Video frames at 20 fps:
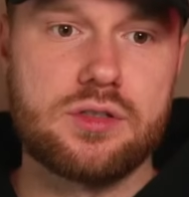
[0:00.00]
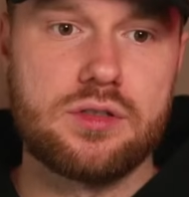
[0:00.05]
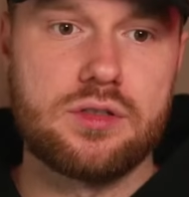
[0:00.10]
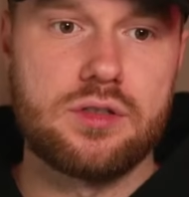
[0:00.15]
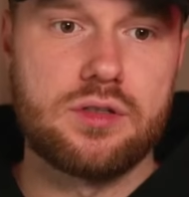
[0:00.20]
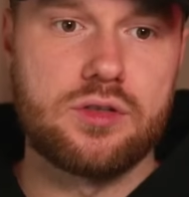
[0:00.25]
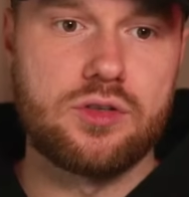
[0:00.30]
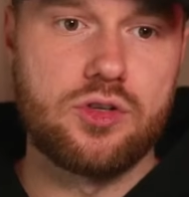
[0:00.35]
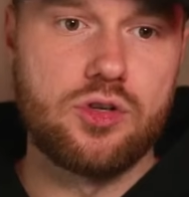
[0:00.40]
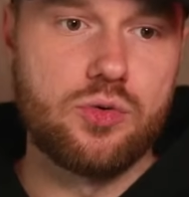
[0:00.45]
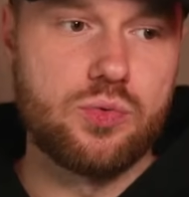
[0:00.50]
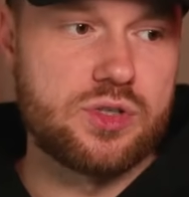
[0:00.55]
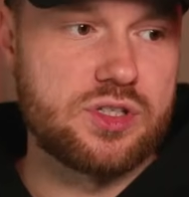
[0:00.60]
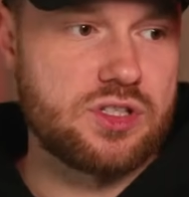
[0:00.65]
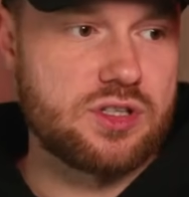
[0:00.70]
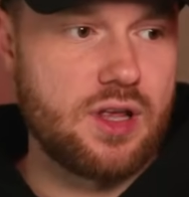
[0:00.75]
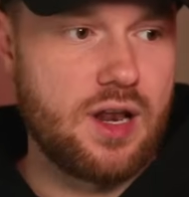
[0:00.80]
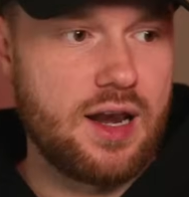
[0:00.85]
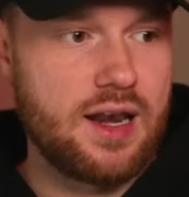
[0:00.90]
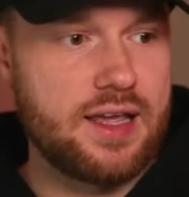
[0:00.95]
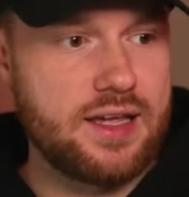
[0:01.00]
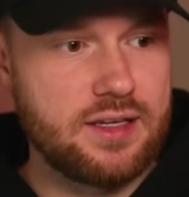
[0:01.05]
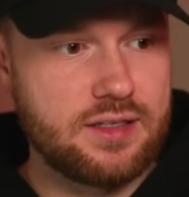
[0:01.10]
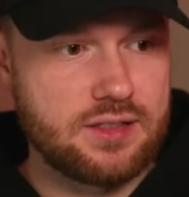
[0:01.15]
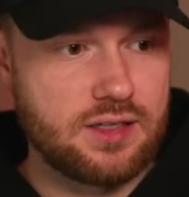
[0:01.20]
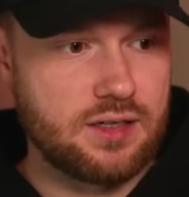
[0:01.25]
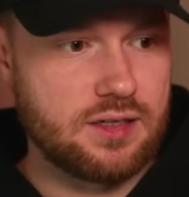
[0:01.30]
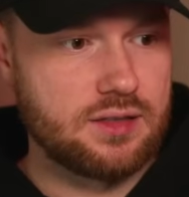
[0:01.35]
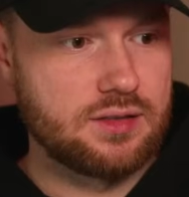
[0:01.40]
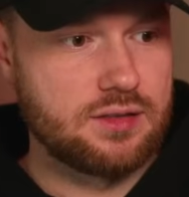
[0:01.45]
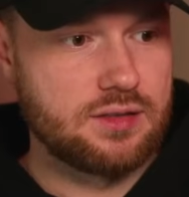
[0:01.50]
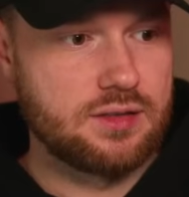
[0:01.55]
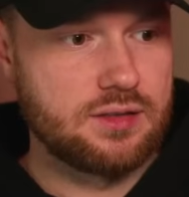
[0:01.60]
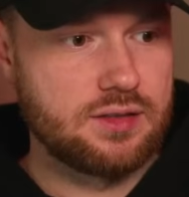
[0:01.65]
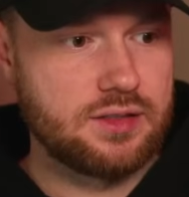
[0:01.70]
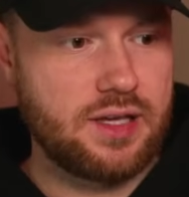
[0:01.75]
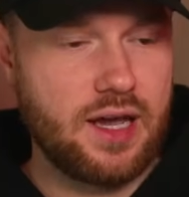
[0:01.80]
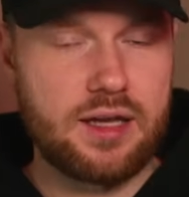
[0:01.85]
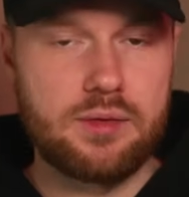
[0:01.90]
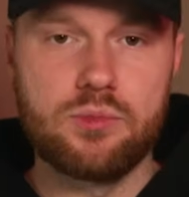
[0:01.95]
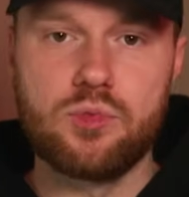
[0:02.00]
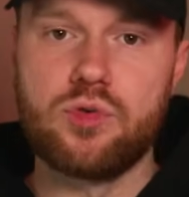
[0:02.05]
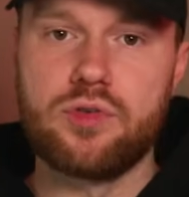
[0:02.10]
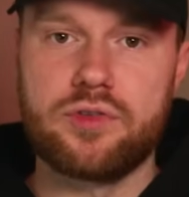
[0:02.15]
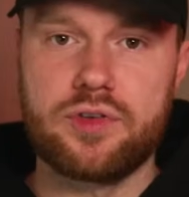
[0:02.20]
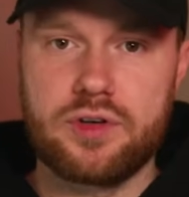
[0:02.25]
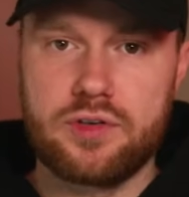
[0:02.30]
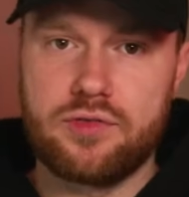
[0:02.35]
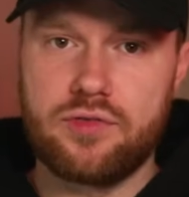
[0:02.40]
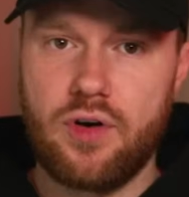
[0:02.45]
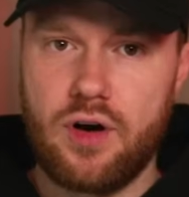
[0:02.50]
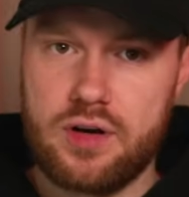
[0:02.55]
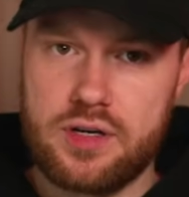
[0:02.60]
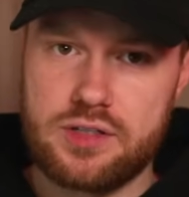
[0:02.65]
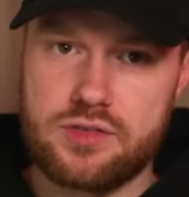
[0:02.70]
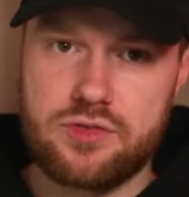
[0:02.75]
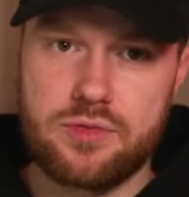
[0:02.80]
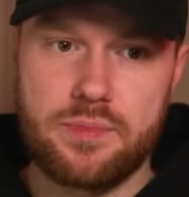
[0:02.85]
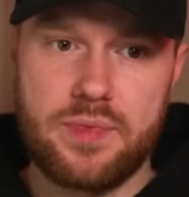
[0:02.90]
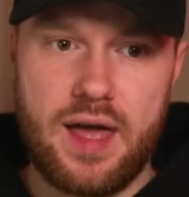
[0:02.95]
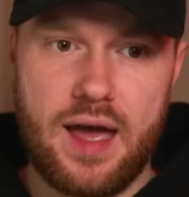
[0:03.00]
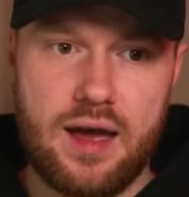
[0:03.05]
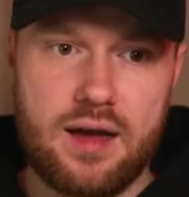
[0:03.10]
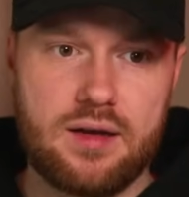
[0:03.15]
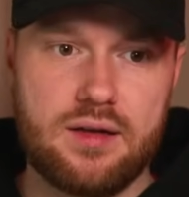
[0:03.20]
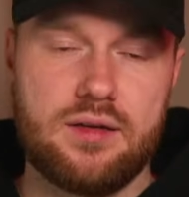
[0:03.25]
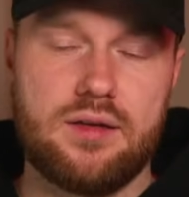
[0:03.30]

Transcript: you as the leader gain more of an advantage from that.